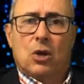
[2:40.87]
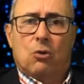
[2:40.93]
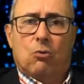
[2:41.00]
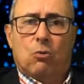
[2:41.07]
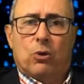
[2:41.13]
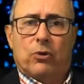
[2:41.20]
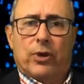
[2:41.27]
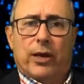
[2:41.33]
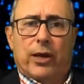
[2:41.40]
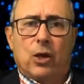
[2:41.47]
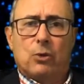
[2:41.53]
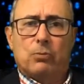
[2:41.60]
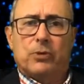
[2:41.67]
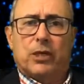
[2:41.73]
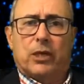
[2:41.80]
where they
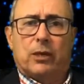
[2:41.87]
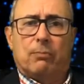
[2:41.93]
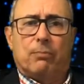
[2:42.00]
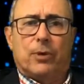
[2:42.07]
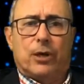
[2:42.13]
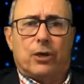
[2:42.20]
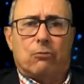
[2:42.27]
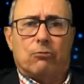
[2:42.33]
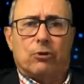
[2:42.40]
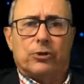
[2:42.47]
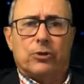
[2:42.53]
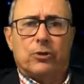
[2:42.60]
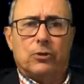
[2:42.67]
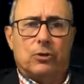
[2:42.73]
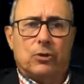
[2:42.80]
hope to get better
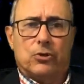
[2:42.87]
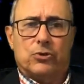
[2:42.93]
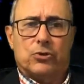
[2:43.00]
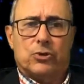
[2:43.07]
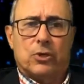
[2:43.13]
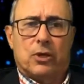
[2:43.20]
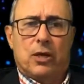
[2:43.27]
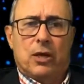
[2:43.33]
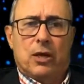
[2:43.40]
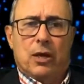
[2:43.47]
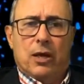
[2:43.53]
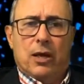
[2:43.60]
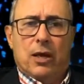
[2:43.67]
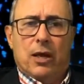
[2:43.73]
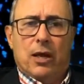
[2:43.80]
returns,
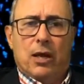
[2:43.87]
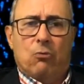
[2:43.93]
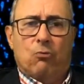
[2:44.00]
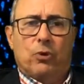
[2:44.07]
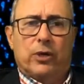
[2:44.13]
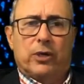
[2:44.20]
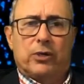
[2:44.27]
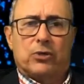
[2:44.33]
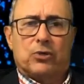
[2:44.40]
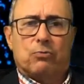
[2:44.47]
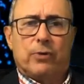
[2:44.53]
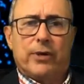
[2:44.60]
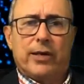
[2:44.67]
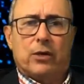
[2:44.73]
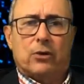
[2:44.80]
and when it's
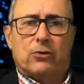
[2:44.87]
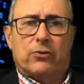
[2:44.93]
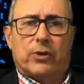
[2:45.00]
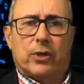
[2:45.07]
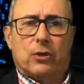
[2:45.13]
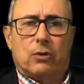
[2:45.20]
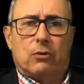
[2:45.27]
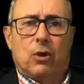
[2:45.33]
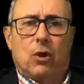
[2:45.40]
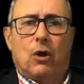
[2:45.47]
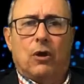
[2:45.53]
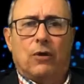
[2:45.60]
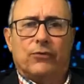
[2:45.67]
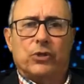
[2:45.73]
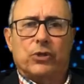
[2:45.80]
weaker, they'll
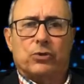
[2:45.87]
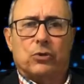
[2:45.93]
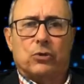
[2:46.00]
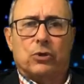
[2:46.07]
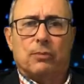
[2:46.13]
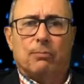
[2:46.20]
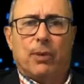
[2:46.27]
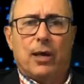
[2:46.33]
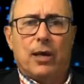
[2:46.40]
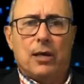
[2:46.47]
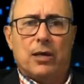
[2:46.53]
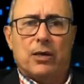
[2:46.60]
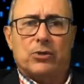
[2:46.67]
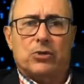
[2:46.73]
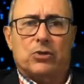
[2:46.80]
often turn to
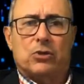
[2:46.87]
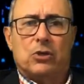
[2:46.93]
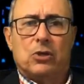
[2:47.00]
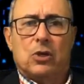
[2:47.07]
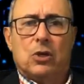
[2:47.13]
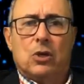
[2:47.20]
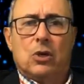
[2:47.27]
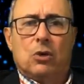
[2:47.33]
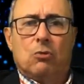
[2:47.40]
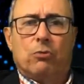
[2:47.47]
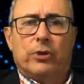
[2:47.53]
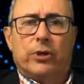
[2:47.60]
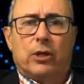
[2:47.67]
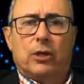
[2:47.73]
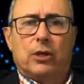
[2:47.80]
bonds.
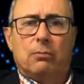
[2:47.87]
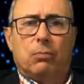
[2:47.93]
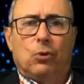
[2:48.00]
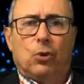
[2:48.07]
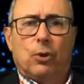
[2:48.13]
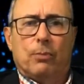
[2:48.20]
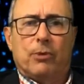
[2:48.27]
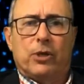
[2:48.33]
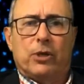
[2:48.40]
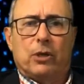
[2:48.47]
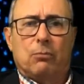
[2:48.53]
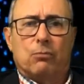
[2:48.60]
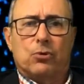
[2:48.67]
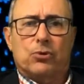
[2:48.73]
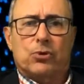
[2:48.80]
When the unemployment
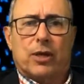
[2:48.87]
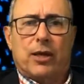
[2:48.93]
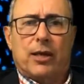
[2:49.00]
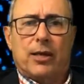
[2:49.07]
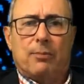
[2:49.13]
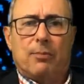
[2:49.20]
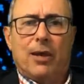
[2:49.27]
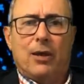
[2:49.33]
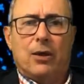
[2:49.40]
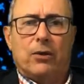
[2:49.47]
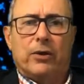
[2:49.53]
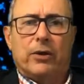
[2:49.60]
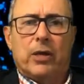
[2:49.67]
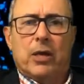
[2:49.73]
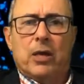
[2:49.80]
numbers came out,
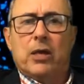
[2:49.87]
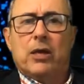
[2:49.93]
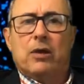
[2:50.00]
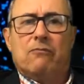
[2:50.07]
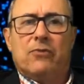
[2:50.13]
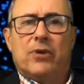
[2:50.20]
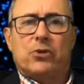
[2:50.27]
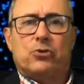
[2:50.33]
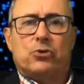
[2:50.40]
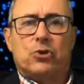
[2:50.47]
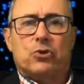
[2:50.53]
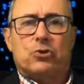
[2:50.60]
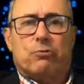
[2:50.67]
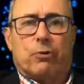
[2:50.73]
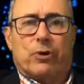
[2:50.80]

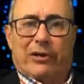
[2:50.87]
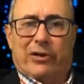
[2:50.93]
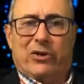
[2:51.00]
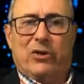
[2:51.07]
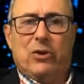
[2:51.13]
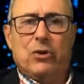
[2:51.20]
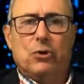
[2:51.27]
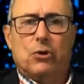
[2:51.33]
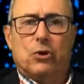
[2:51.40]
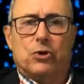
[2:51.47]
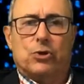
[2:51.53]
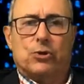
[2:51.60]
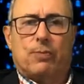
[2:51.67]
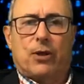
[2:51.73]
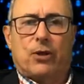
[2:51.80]
investors were
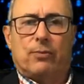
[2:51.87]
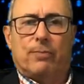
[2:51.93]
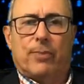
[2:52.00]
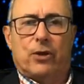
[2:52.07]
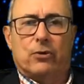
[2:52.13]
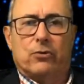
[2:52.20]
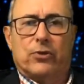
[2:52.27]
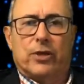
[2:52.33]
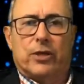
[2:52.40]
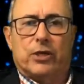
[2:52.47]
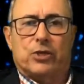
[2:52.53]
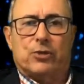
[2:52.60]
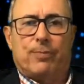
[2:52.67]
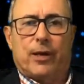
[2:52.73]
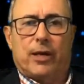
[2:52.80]
encouraged by the better than
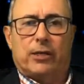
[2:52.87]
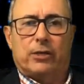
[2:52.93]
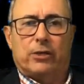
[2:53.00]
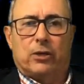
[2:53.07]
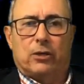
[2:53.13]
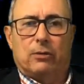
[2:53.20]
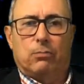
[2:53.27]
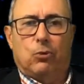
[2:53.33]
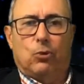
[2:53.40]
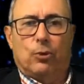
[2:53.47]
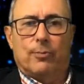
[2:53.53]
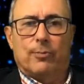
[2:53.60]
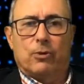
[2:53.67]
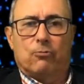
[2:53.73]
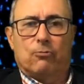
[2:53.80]
expected
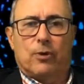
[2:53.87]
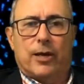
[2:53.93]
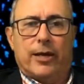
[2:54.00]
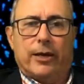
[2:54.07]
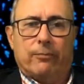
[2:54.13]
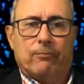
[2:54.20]
unemployment rate.